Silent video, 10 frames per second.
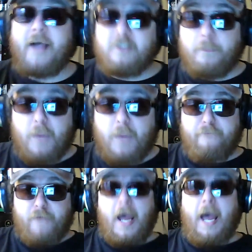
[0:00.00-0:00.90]
a big
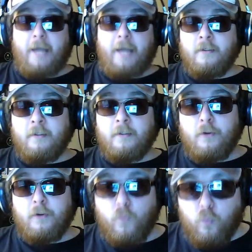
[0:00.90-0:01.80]
fan,
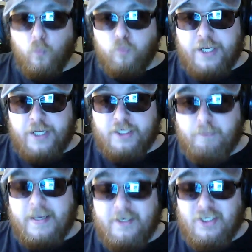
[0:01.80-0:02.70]
did it
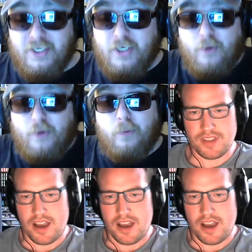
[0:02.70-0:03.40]
speak to you?